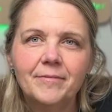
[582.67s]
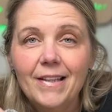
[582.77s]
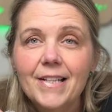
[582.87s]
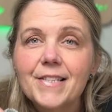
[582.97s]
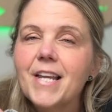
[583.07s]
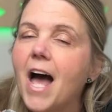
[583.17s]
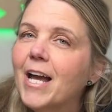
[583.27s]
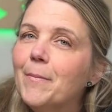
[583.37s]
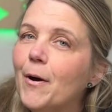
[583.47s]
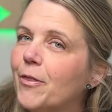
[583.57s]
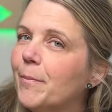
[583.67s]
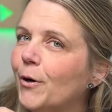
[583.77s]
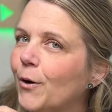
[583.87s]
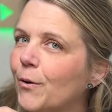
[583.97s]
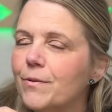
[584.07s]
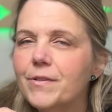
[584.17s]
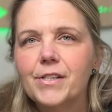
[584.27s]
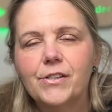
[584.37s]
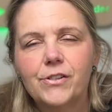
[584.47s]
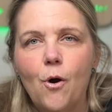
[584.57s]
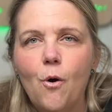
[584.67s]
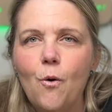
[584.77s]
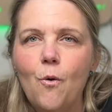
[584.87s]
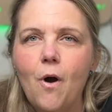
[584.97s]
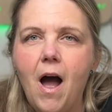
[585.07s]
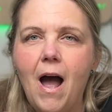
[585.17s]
Let's talk about the pros. So